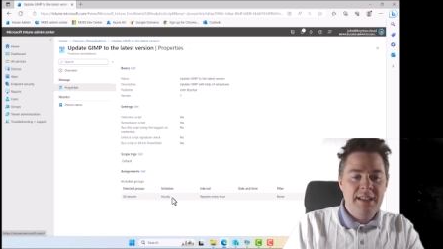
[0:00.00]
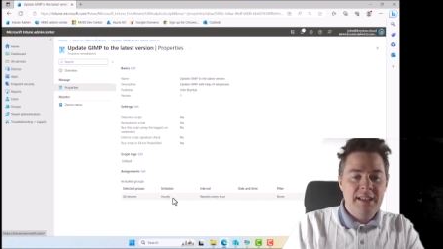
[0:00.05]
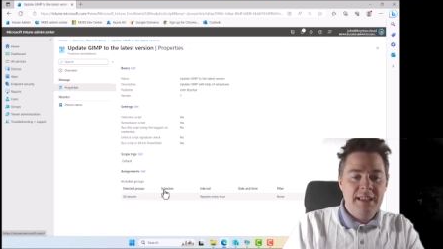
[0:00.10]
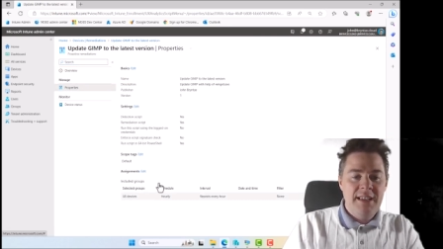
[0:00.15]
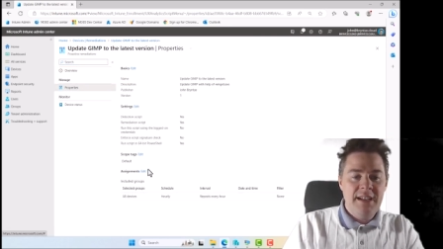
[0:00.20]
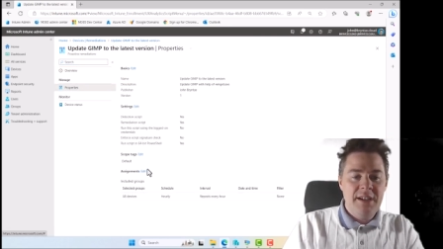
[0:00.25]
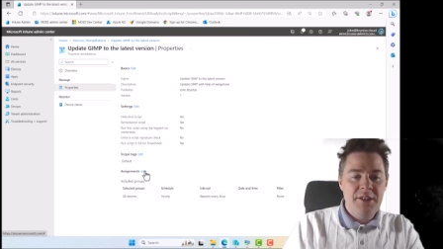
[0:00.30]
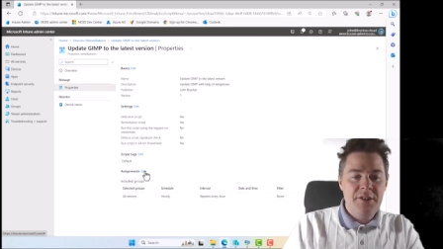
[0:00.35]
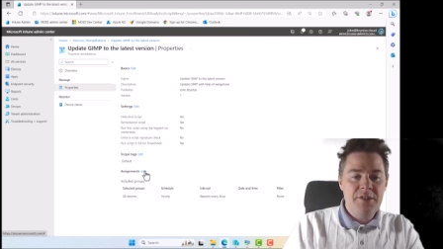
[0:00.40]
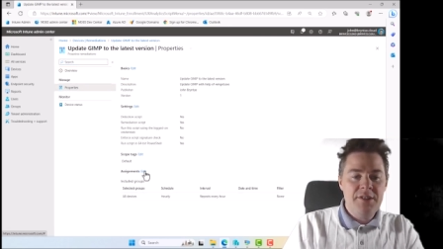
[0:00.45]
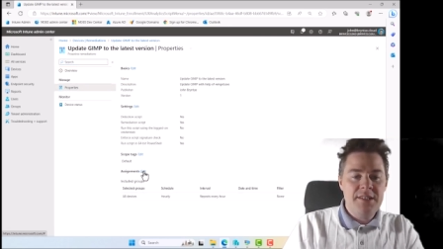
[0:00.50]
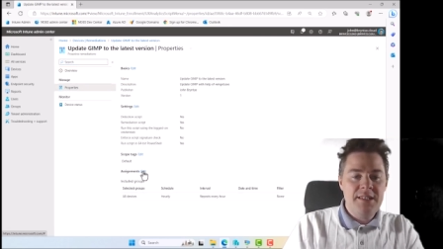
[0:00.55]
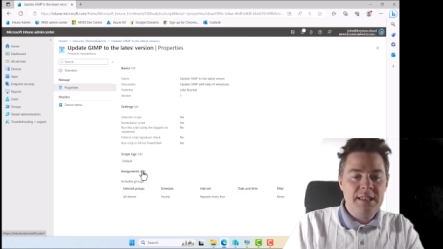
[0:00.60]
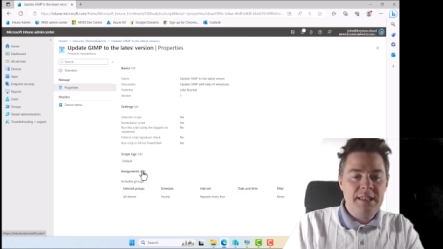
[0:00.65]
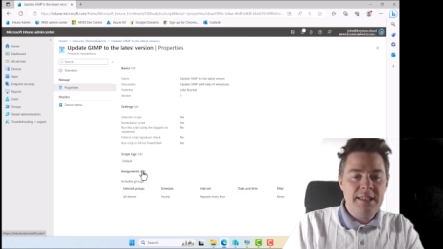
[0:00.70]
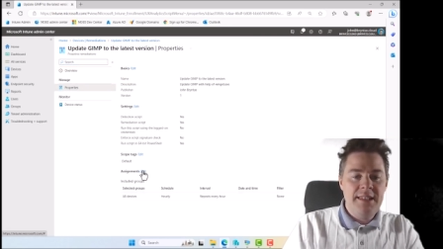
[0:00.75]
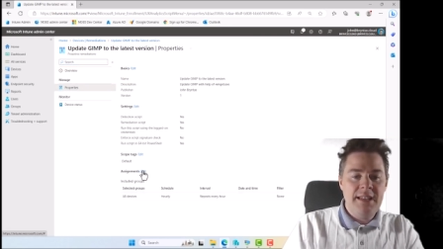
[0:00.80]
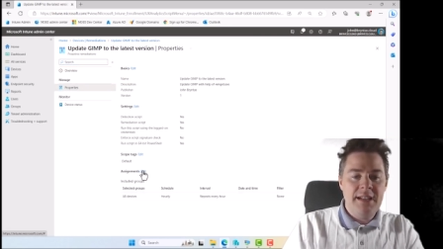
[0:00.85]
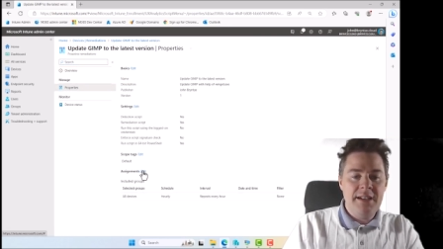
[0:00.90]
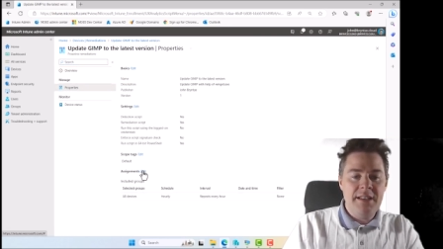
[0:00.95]
Here you
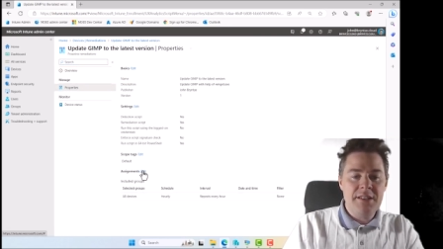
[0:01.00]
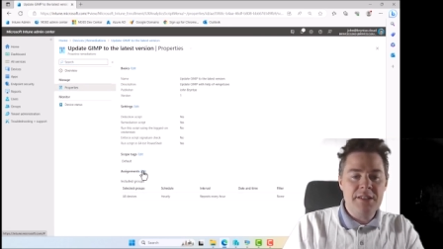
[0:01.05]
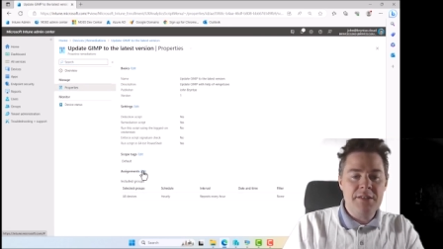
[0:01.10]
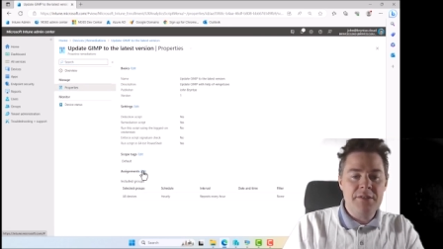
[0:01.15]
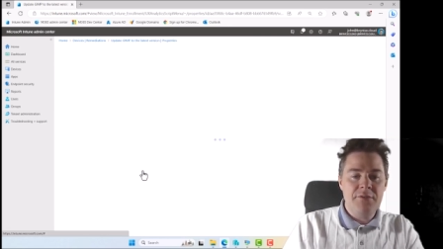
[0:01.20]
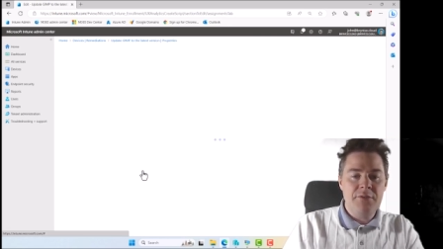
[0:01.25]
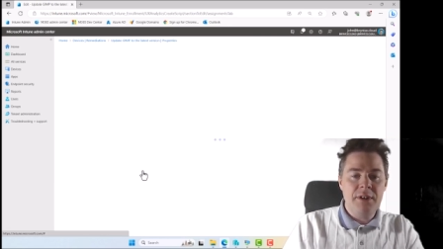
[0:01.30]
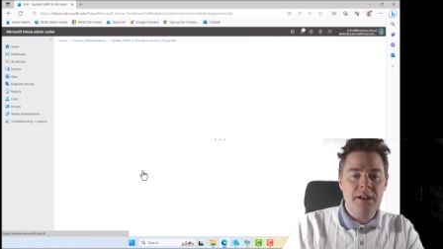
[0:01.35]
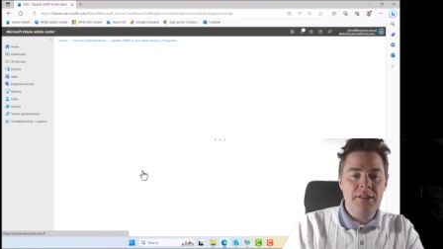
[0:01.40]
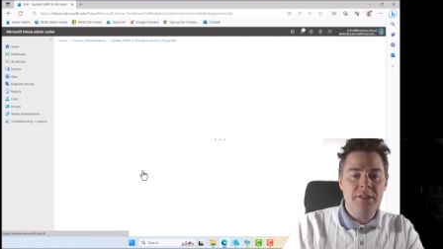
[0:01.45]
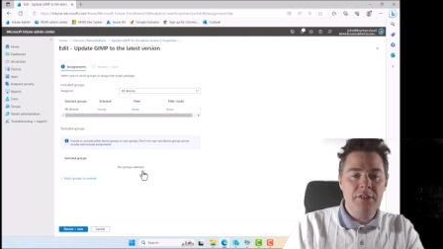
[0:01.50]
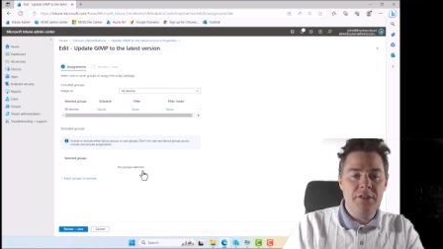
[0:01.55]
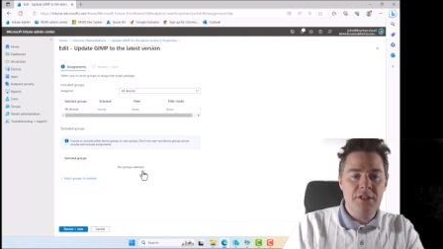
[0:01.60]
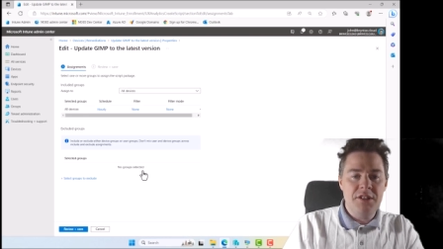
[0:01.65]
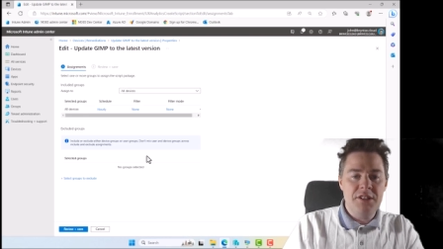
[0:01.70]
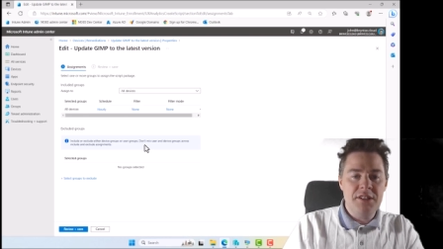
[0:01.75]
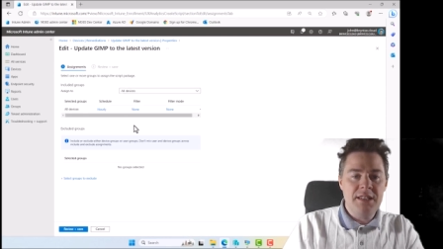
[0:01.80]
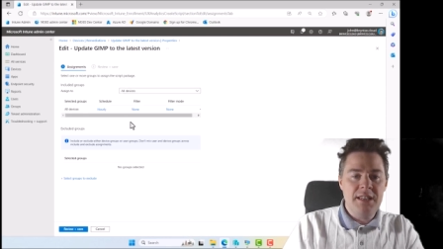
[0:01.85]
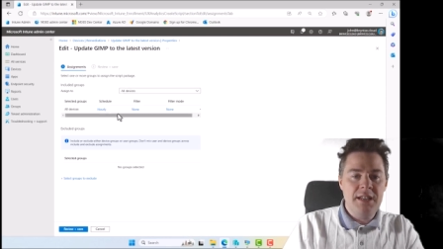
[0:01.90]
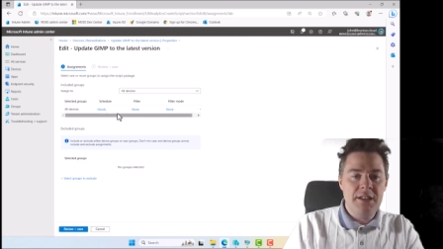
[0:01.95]
see that it's run on
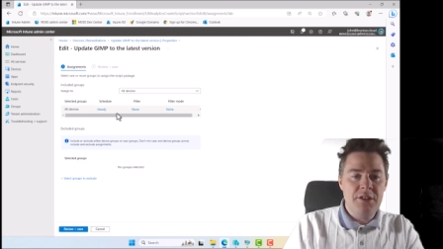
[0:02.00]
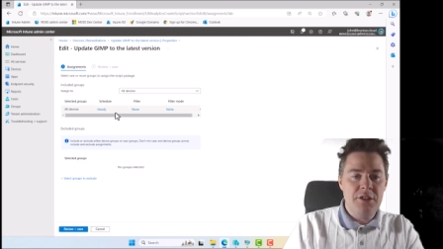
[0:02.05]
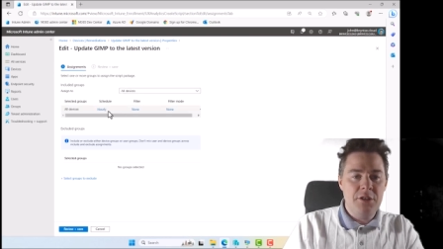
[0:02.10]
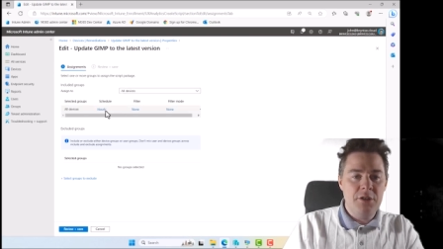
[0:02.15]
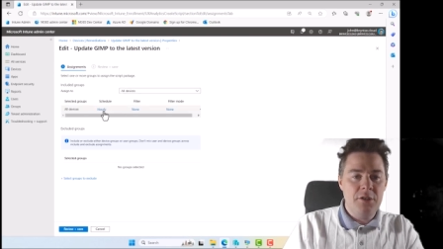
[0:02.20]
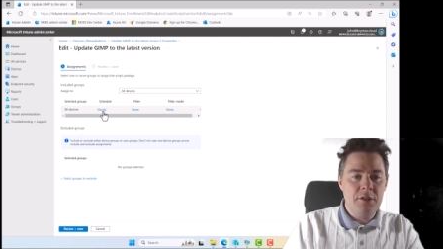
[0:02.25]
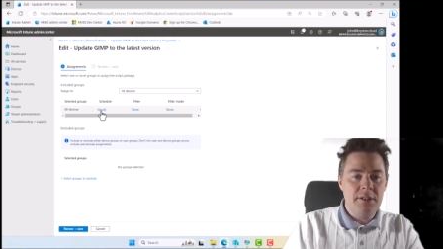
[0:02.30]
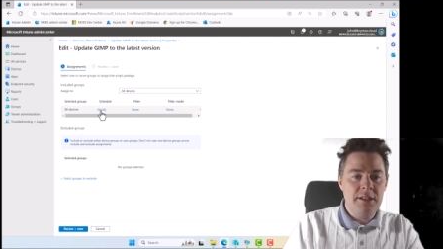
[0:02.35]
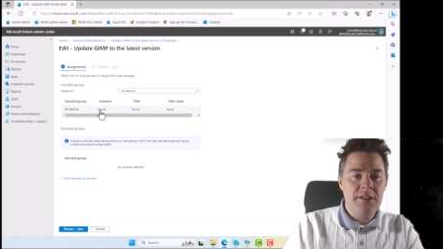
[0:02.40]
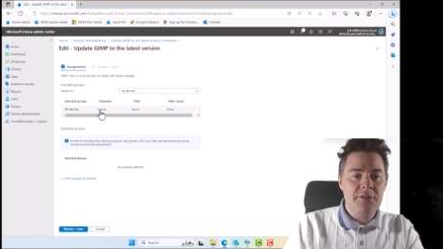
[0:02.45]
a schedule.